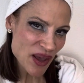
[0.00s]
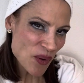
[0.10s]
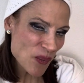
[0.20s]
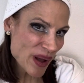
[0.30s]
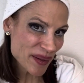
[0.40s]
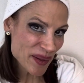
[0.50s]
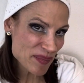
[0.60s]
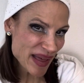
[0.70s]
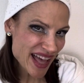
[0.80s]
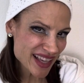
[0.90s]
Welcome
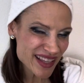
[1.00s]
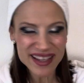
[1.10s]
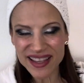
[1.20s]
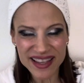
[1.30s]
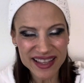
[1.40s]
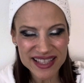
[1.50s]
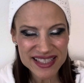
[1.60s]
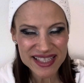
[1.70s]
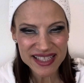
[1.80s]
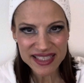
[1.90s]
back.
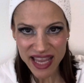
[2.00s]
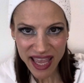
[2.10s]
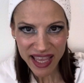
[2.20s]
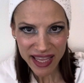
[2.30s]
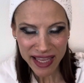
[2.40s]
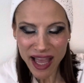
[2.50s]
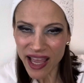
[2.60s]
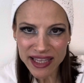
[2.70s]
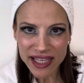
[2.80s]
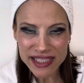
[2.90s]
Today,
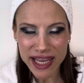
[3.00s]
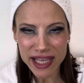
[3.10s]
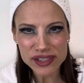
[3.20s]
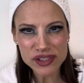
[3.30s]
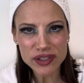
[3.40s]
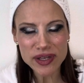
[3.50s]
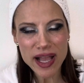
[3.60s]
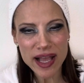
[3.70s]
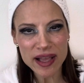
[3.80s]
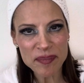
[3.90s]
I'd like to answer
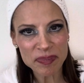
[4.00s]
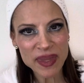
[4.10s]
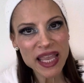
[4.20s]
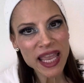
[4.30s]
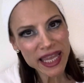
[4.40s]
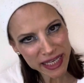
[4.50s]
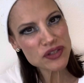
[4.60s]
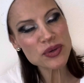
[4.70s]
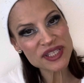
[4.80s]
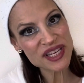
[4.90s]
um, an
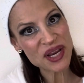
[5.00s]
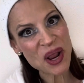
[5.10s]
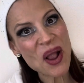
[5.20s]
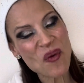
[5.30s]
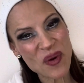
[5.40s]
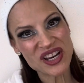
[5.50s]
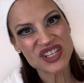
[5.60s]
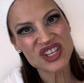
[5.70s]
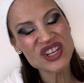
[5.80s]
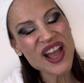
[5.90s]
interesting
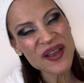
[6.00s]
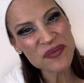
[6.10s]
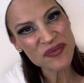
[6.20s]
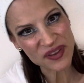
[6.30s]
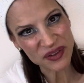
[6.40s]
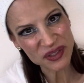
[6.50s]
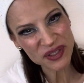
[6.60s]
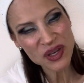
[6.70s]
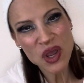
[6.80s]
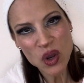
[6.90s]
question I've
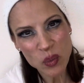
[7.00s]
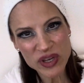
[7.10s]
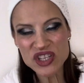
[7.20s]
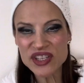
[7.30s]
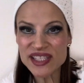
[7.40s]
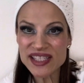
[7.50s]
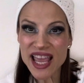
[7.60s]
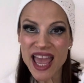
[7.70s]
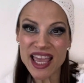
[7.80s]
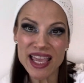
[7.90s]
fielded, which is
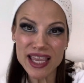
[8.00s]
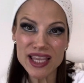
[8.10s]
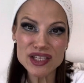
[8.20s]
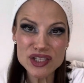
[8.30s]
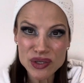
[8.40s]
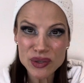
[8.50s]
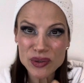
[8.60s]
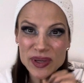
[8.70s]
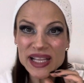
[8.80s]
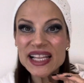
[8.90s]
A,
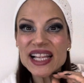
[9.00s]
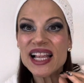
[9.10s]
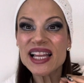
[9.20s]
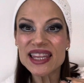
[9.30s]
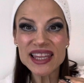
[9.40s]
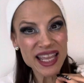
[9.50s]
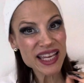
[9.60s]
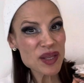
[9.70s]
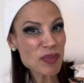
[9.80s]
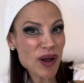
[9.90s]
do
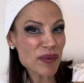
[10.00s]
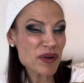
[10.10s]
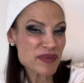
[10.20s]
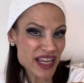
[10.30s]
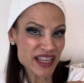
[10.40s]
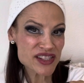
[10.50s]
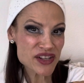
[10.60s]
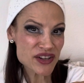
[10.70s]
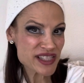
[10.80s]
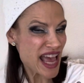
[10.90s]
lady ballroom
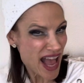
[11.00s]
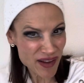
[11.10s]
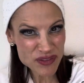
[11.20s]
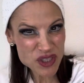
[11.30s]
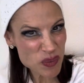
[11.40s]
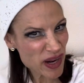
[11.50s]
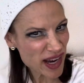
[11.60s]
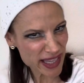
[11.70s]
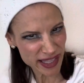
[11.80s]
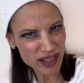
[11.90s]
dancers have to wear
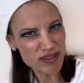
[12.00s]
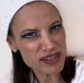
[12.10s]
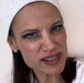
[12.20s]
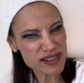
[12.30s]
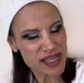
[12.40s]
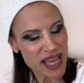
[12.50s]
high heels?